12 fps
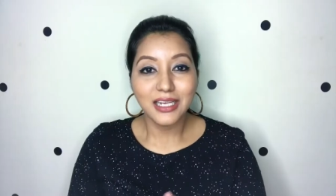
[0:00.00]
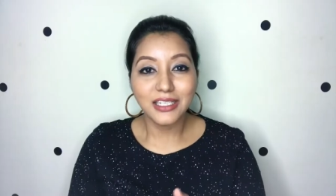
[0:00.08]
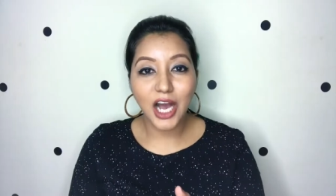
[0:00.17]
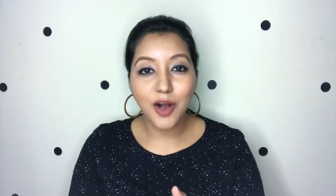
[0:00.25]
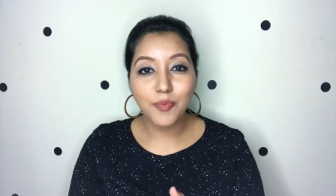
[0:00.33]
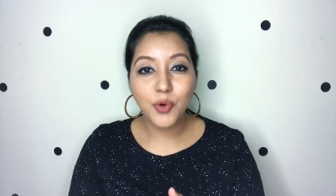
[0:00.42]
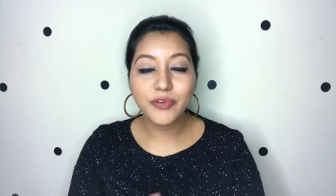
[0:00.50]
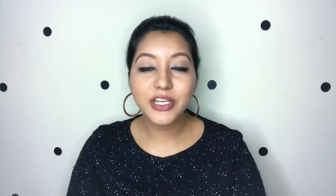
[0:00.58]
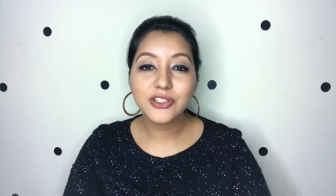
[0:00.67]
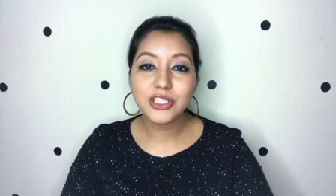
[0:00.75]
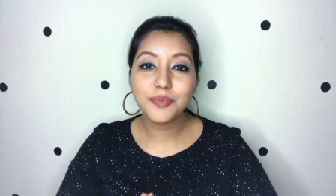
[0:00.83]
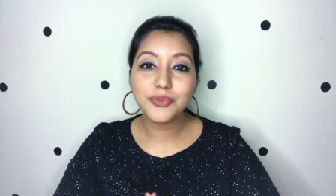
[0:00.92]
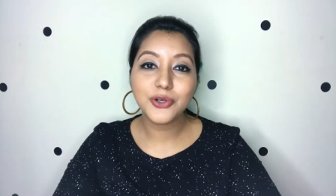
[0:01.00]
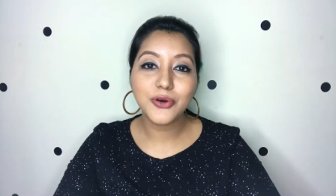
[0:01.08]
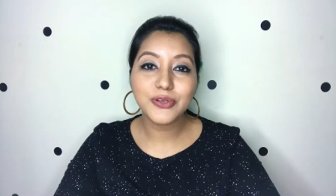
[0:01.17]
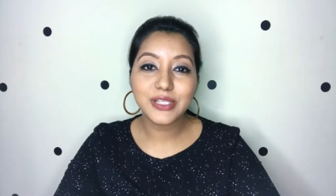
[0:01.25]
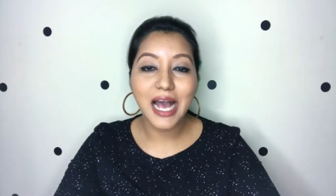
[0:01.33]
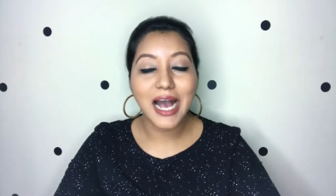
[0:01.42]
now moving to the
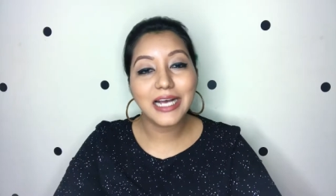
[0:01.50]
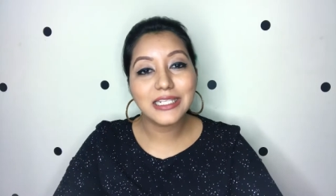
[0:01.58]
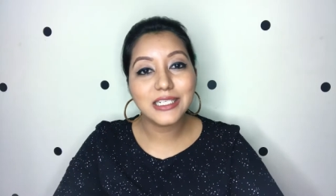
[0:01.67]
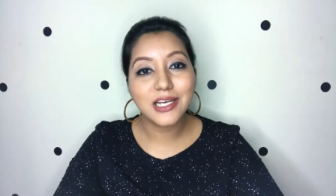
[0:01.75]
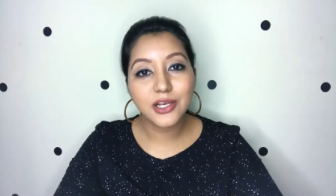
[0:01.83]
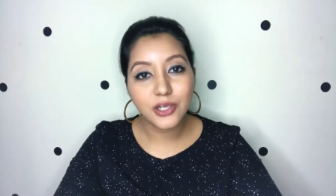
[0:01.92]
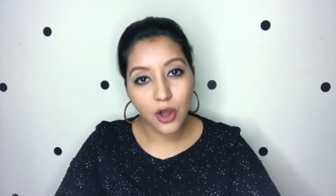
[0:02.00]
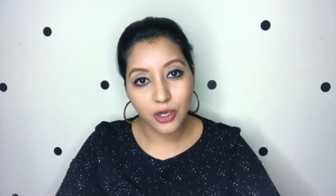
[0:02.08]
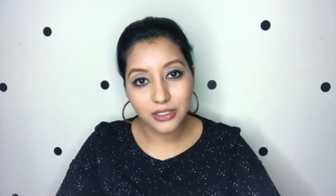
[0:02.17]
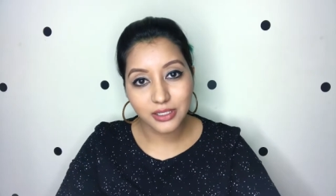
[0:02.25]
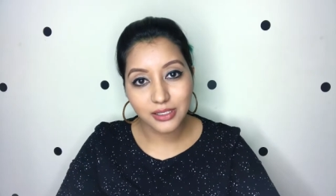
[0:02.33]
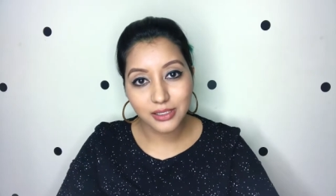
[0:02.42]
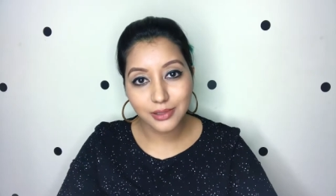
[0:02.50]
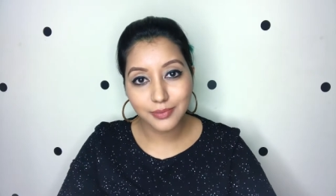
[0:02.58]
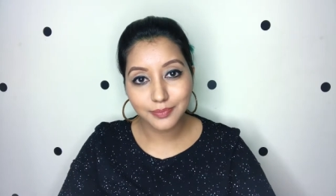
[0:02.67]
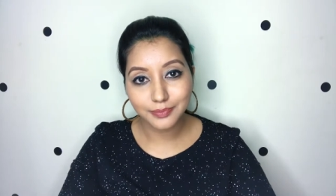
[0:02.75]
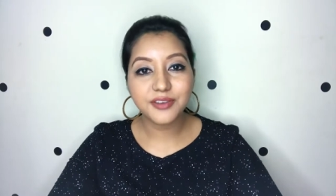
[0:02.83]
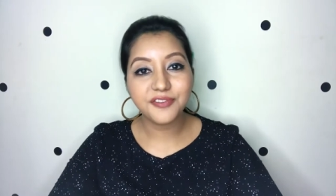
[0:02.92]
pros and cons.
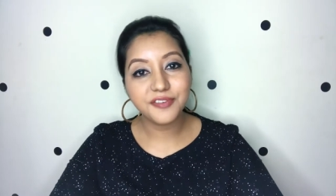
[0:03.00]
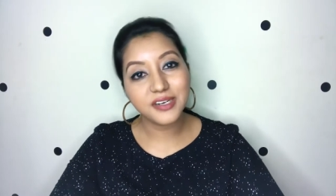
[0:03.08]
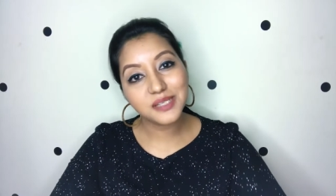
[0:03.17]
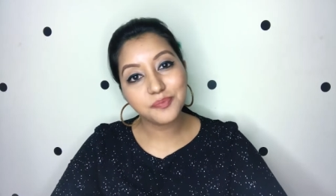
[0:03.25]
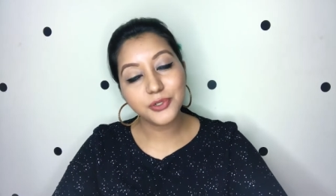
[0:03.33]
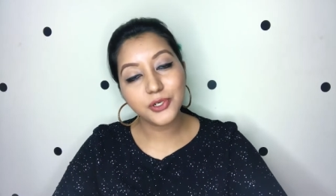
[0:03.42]
The first